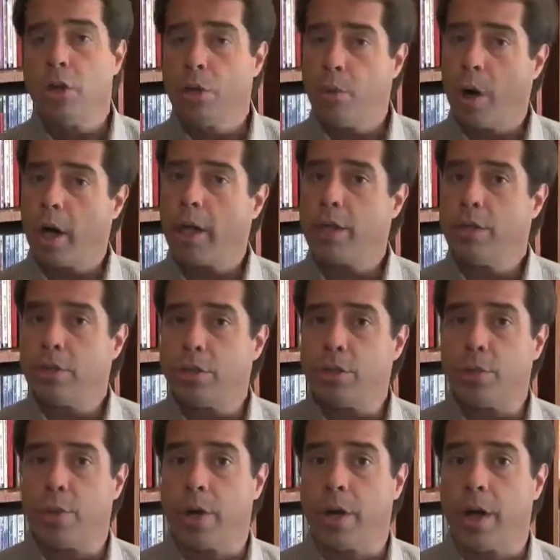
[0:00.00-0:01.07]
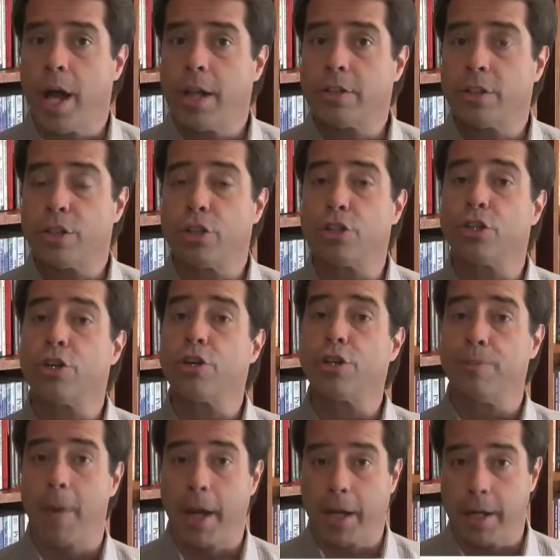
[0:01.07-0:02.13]
You want to use Twitter as a
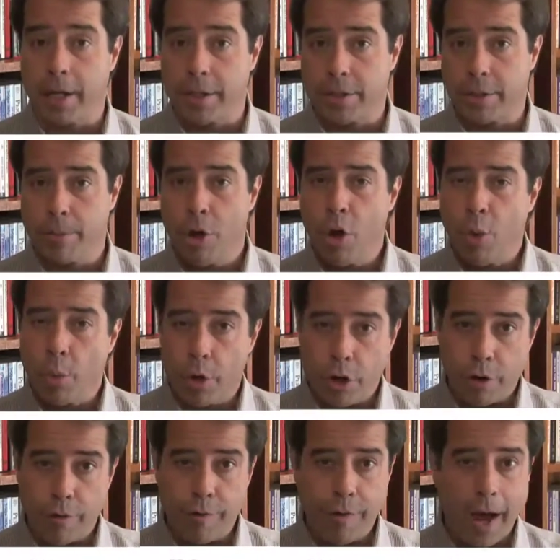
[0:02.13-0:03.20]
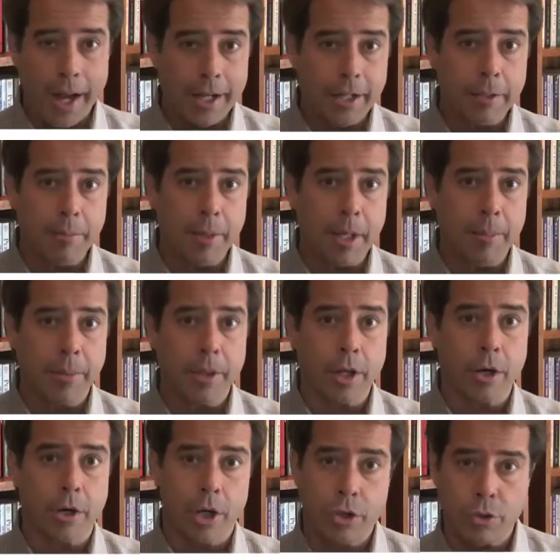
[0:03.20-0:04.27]
search mechanism where you're finding people
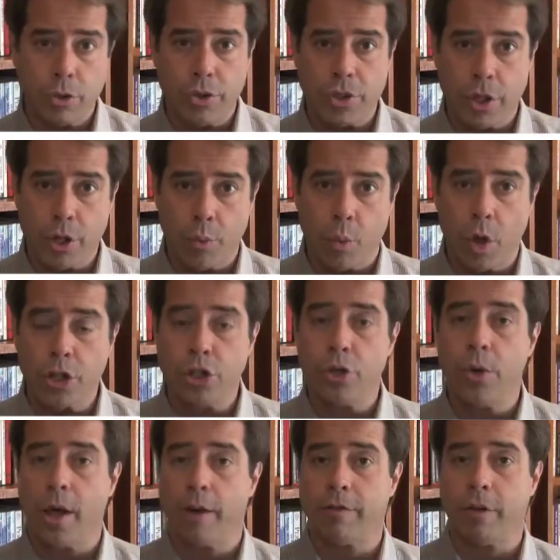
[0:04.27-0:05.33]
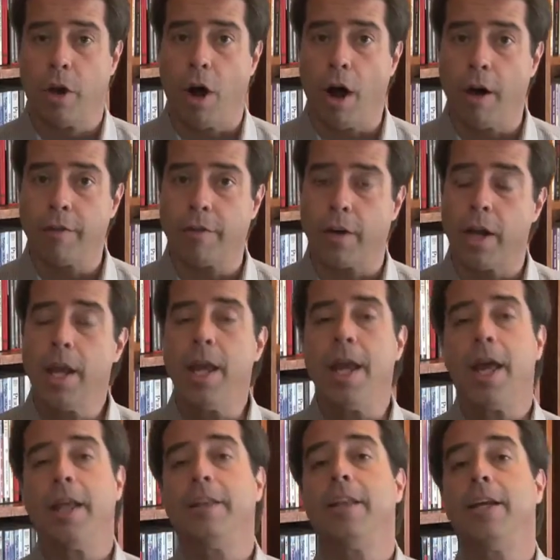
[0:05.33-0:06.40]
that are interested in what you have to offer.
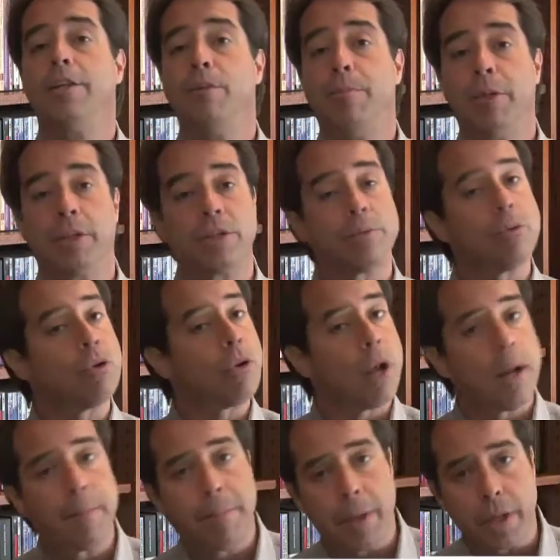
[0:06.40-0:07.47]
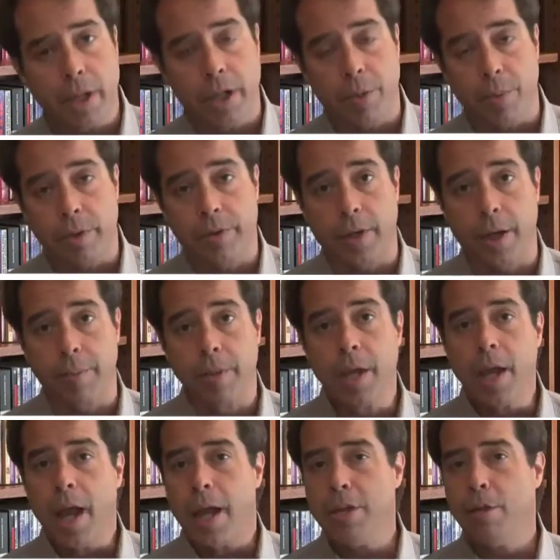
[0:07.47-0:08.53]
And then you build some credibility with them
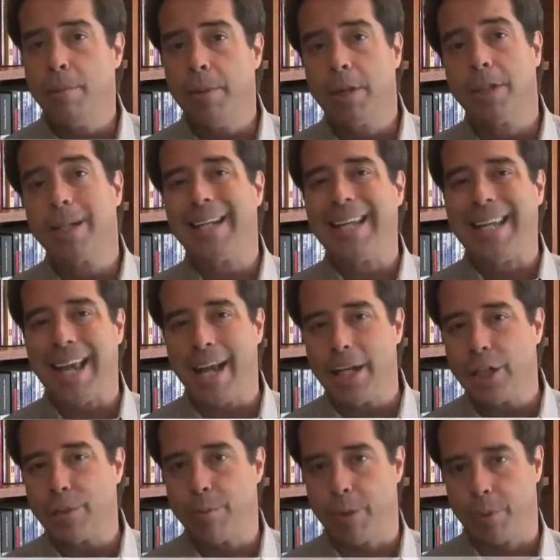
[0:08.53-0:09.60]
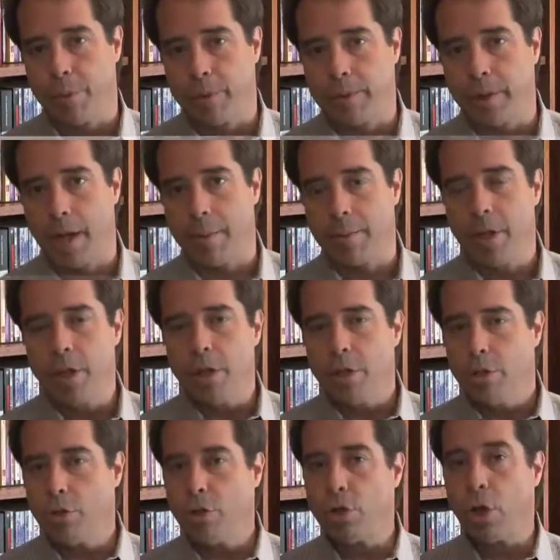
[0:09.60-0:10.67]
and you build engagement with them.
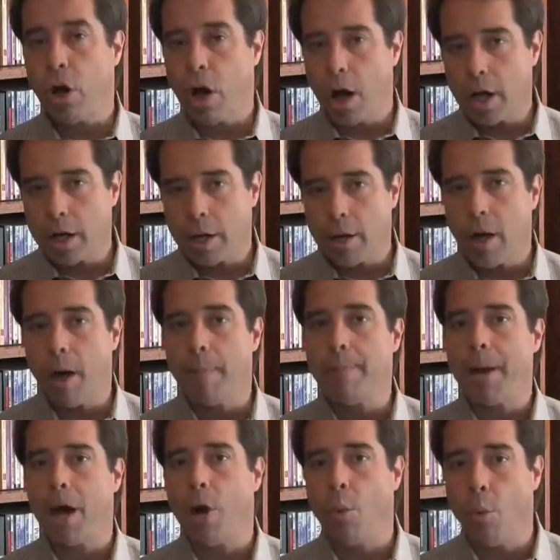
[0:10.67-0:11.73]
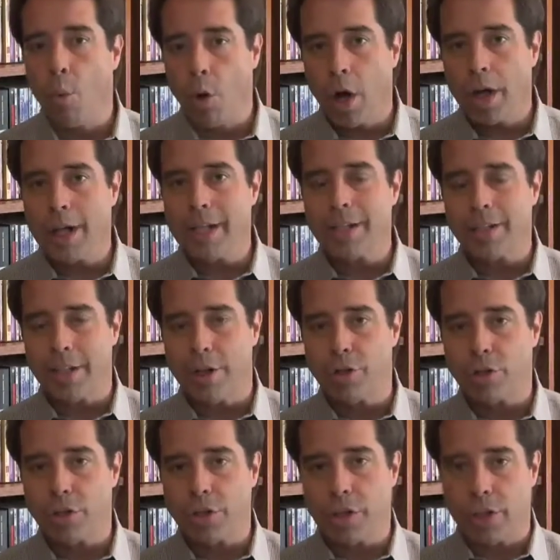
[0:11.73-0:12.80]
You talk about what is
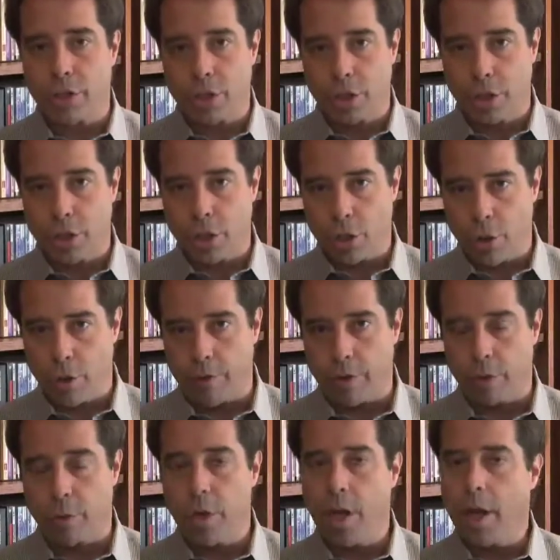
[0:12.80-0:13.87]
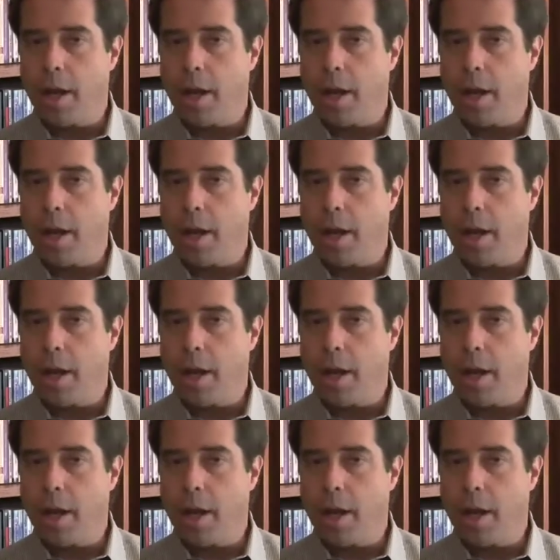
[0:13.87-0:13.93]
interesting to the two of you,